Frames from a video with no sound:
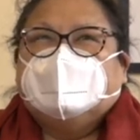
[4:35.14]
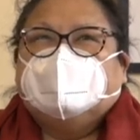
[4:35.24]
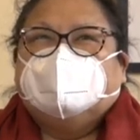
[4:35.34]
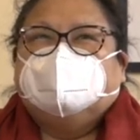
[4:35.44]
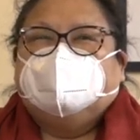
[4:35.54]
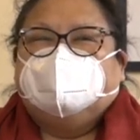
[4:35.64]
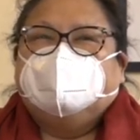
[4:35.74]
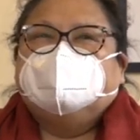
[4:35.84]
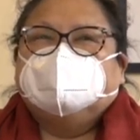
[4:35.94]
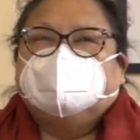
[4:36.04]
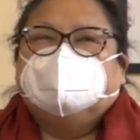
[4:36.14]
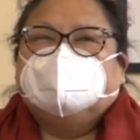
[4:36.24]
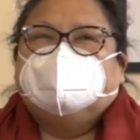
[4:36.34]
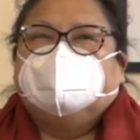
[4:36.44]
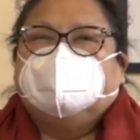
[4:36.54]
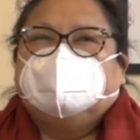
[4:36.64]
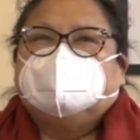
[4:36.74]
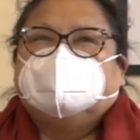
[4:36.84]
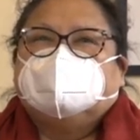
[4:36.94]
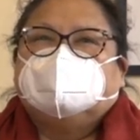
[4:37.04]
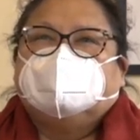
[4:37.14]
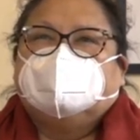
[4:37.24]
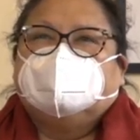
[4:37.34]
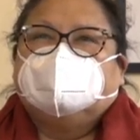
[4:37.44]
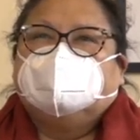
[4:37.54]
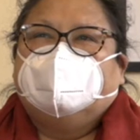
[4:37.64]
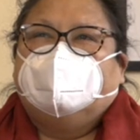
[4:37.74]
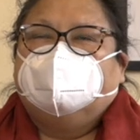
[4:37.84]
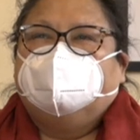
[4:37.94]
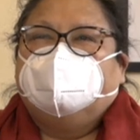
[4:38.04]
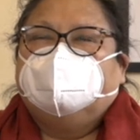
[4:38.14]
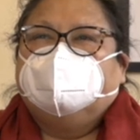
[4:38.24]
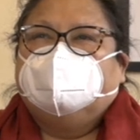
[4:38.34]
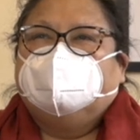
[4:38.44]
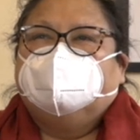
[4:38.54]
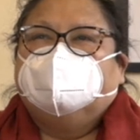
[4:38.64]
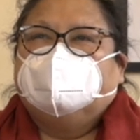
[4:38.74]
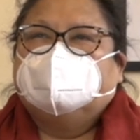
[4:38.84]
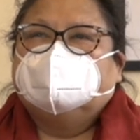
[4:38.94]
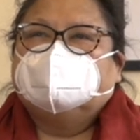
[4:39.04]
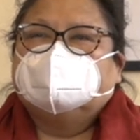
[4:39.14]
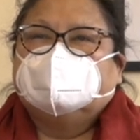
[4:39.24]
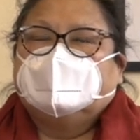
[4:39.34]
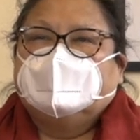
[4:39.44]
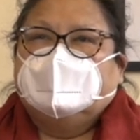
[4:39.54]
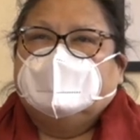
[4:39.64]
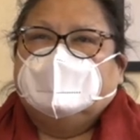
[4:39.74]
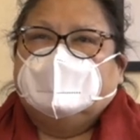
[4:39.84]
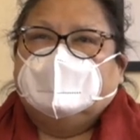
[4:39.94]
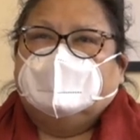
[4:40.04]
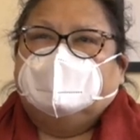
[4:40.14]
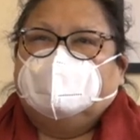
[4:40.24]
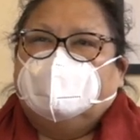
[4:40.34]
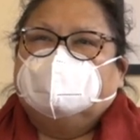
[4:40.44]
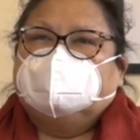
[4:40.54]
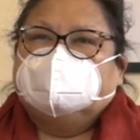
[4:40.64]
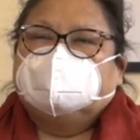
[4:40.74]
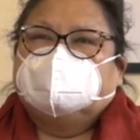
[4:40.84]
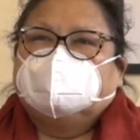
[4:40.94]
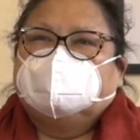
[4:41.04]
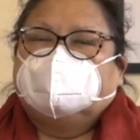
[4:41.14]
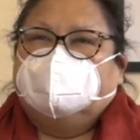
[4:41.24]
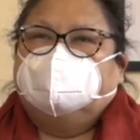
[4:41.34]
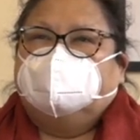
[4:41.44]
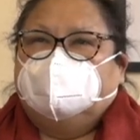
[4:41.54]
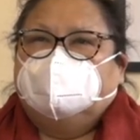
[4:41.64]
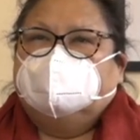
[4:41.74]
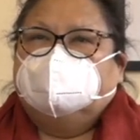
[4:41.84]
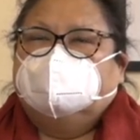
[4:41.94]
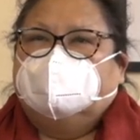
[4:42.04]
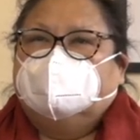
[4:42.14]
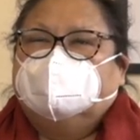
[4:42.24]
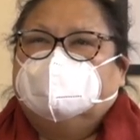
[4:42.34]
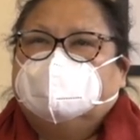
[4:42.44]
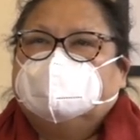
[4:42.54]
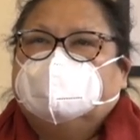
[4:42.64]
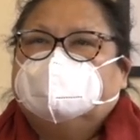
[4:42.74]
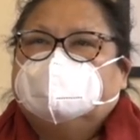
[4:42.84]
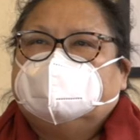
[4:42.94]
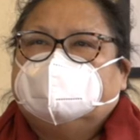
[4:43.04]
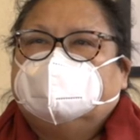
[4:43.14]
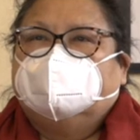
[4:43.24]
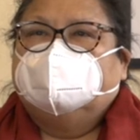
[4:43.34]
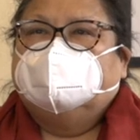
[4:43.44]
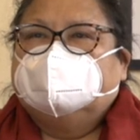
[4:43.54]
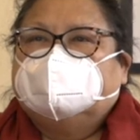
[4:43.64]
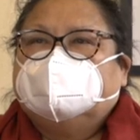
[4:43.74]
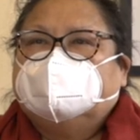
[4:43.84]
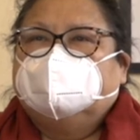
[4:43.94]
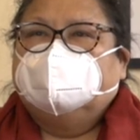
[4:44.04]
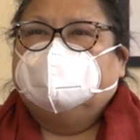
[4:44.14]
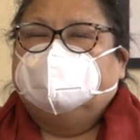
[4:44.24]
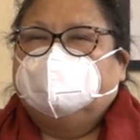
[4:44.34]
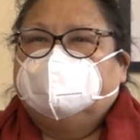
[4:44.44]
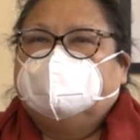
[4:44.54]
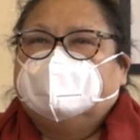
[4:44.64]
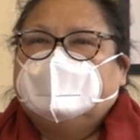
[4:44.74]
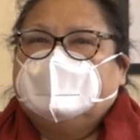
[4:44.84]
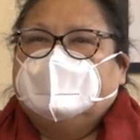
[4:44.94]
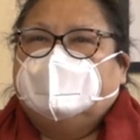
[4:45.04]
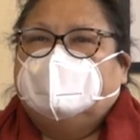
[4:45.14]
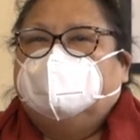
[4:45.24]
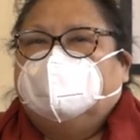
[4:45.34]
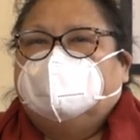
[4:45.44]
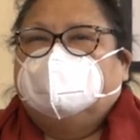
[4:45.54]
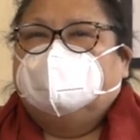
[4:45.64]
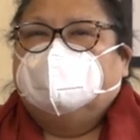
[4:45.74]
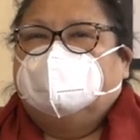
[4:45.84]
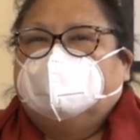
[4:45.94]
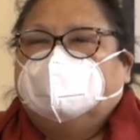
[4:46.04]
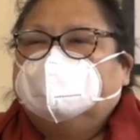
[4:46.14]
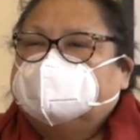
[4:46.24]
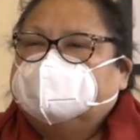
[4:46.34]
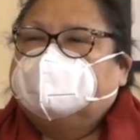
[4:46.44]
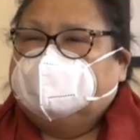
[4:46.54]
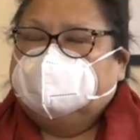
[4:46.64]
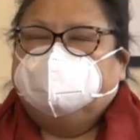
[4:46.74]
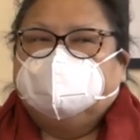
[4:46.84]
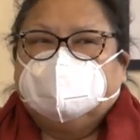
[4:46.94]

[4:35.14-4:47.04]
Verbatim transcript: And we eventually received our medicine, and our family and friends brought my sister and I food, and only one time did the COVID nineteen bring food, and they brought a, you know, one grocery bag.